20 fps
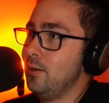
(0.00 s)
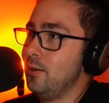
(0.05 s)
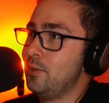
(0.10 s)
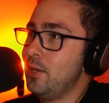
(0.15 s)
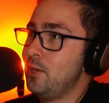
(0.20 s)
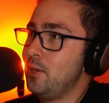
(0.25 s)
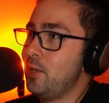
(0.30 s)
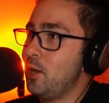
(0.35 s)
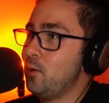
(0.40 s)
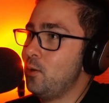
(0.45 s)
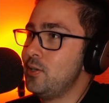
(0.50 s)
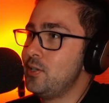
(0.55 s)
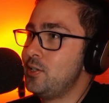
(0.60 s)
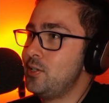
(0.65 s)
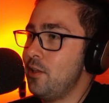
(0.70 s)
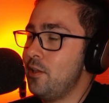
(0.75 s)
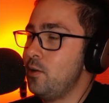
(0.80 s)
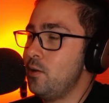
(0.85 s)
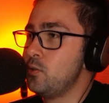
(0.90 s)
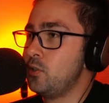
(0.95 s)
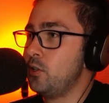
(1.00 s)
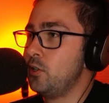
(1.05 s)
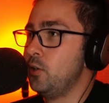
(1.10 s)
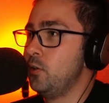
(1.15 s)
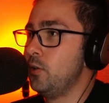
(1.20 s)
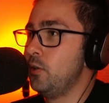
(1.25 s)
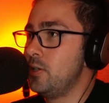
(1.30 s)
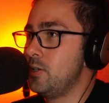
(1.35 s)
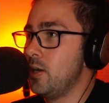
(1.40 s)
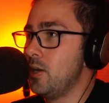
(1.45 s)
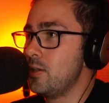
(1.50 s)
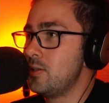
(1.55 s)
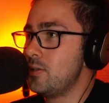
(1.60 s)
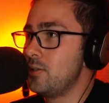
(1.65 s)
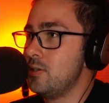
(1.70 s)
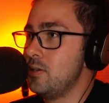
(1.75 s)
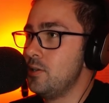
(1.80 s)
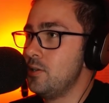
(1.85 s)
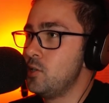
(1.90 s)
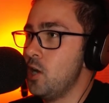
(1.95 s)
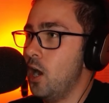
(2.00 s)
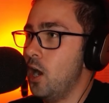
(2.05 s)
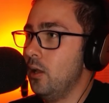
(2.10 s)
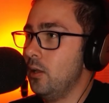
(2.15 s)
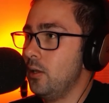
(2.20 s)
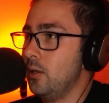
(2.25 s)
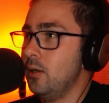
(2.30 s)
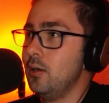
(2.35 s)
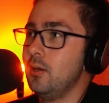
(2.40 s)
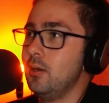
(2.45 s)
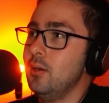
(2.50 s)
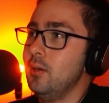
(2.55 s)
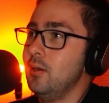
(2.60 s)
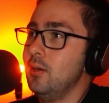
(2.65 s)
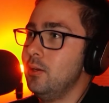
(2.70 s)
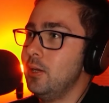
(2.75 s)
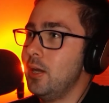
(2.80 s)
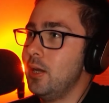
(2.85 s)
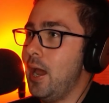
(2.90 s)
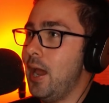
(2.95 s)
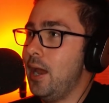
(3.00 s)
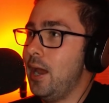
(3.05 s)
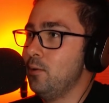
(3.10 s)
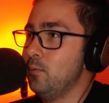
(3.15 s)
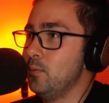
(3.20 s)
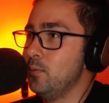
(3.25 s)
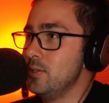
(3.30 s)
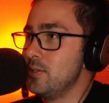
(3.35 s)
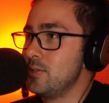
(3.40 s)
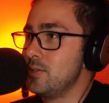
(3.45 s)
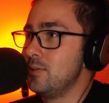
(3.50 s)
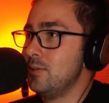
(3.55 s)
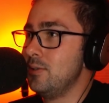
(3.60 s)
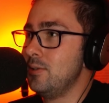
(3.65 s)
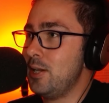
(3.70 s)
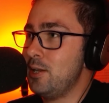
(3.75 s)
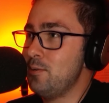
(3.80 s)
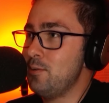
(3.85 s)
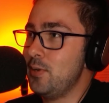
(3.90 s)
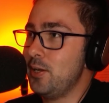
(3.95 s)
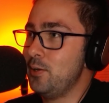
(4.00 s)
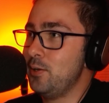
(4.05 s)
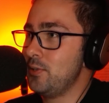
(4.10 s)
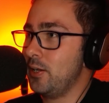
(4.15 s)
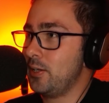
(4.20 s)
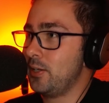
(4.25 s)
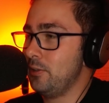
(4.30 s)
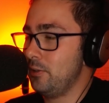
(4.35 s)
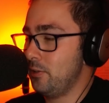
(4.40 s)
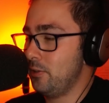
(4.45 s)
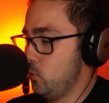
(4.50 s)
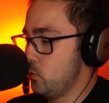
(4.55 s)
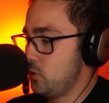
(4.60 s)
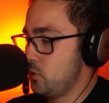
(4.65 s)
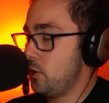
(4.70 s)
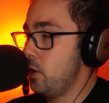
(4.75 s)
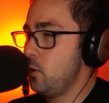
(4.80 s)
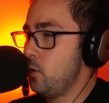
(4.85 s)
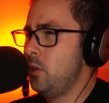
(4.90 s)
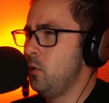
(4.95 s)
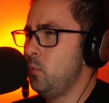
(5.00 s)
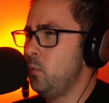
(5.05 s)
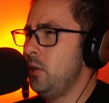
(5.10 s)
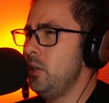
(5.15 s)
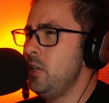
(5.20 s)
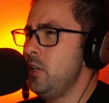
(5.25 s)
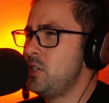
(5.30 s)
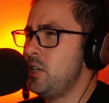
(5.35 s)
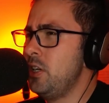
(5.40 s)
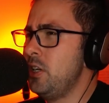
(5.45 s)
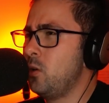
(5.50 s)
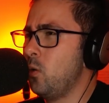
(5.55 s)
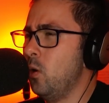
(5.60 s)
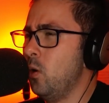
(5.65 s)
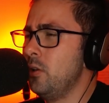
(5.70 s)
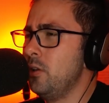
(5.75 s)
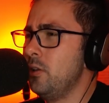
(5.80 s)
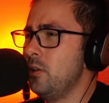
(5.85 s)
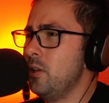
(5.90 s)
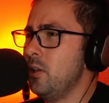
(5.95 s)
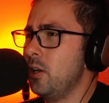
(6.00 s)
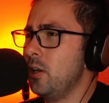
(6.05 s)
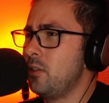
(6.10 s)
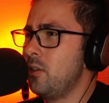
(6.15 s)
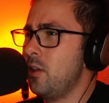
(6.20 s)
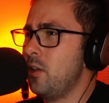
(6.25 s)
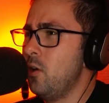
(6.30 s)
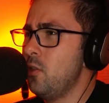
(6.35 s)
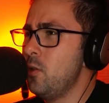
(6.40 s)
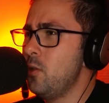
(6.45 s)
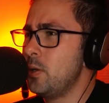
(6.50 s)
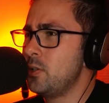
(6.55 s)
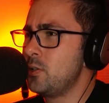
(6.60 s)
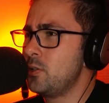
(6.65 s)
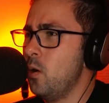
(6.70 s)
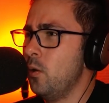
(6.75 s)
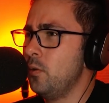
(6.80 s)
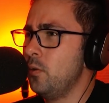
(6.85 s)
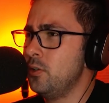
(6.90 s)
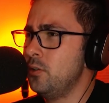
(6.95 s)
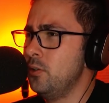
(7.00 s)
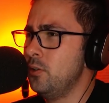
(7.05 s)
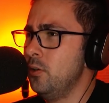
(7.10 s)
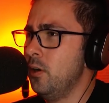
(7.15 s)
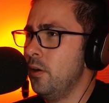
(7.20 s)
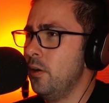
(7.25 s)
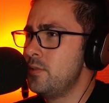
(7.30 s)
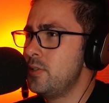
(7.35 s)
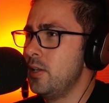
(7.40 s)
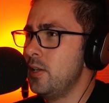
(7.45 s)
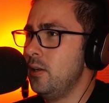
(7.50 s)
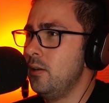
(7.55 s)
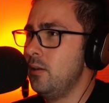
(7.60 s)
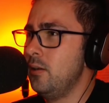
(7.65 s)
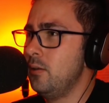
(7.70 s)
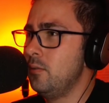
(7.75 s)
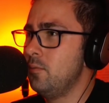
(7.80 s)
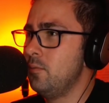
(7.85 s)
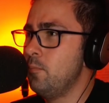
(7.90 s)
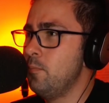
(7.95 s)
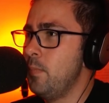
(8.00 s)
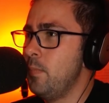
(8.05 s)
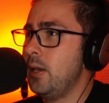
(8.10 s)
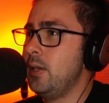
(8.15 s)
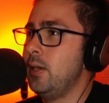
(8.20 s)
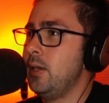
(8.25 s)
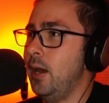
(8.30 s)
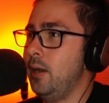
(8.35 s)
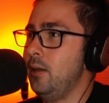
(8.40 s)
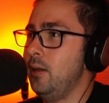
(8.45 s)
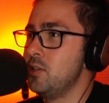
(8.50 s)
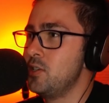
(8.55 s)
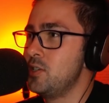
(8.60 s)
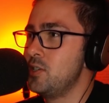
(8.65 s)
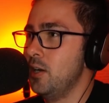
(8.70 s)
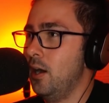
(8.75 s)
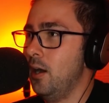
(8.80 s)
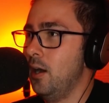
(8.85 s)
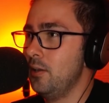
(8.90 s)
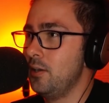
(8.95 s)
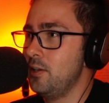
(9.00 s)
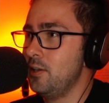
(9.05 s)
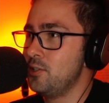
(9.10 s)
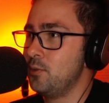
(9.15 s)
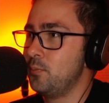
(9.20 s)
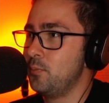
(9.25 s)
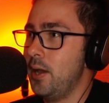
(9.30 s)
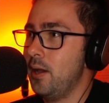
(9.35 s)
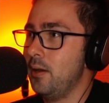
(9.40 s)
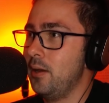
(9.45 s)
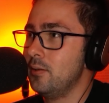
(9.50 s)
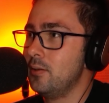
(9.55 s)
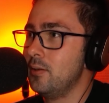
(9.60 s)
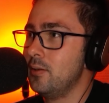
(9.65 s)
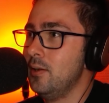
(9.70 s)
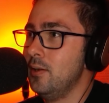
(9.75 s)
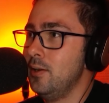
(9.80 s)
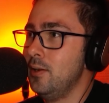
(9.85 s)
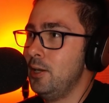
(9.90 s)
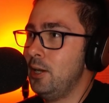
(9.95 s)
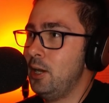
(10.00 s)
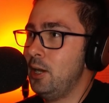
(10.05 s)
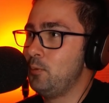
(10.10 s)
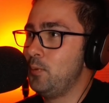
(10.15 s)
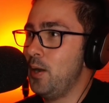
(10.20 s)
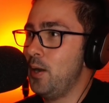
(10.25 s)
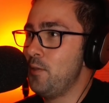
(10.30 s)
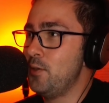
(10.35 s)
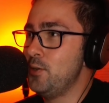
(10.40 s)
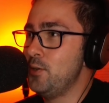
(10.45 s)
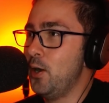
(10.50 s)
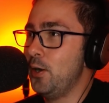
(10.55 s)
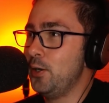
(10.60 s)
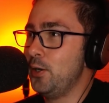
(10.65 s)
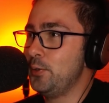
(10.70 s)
It was literally just Charlie. And it was him. It was like they're really shitty quality. They're not the best quality too. I've seen many headless Charlies around the dining room.